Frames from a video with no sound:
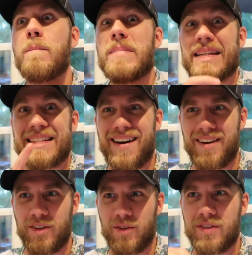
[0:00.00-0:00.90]

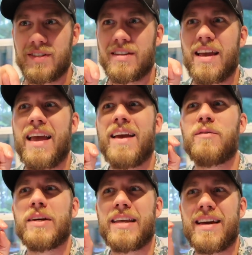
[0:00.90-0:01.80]
McDonald's uh-huh.
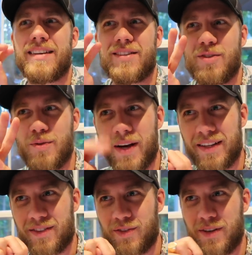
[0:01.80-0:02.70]
and we get two
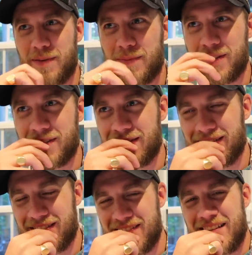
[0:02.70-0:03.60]
ice creams.
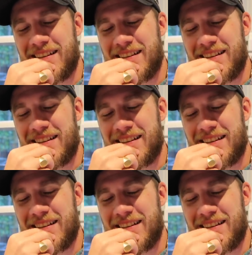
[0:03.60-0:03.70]
Okay.